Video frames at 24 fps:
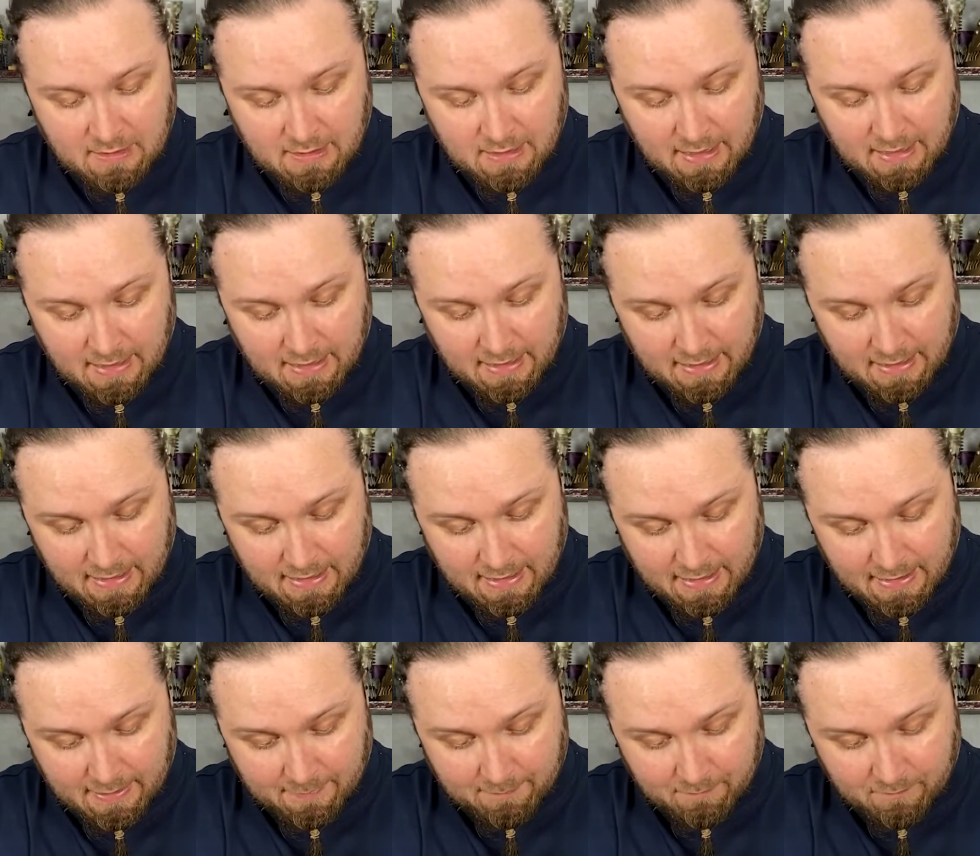
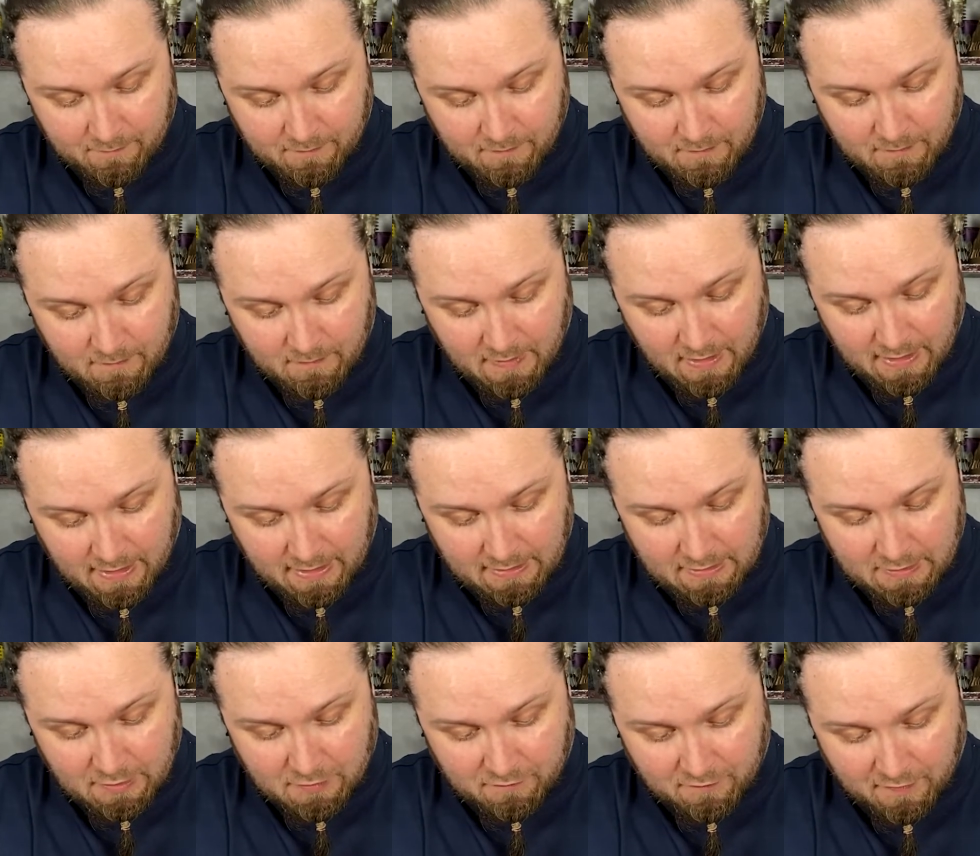Um, yeah,
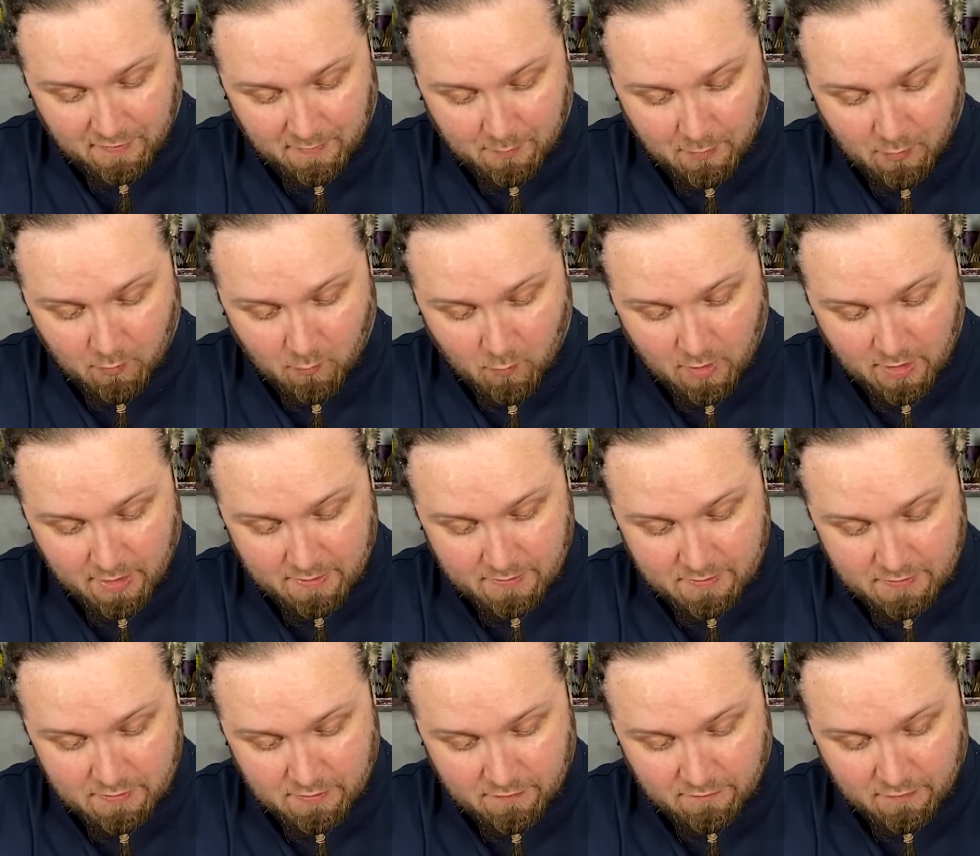English
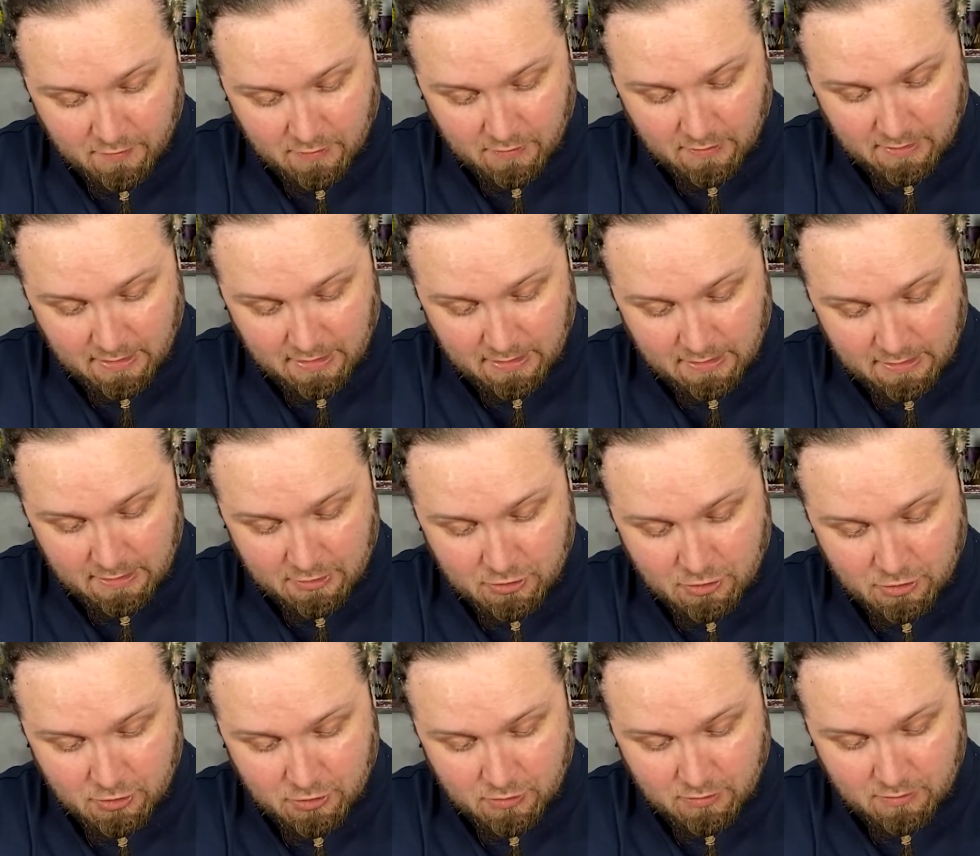5.1, so you've got
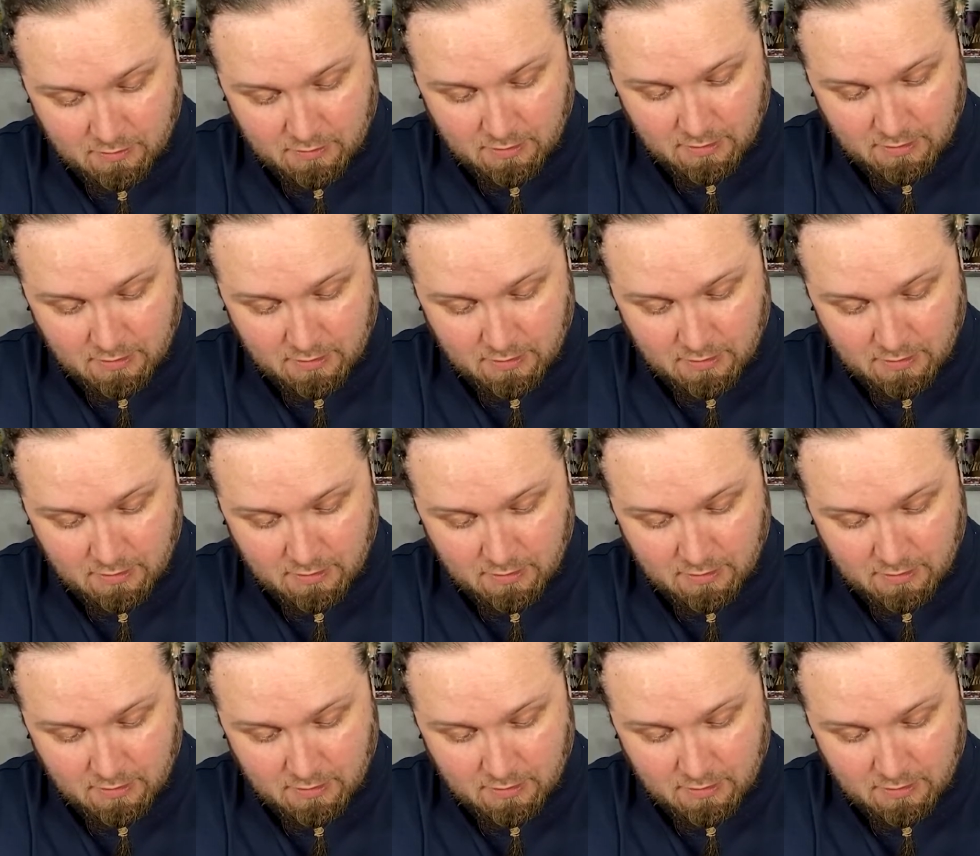English...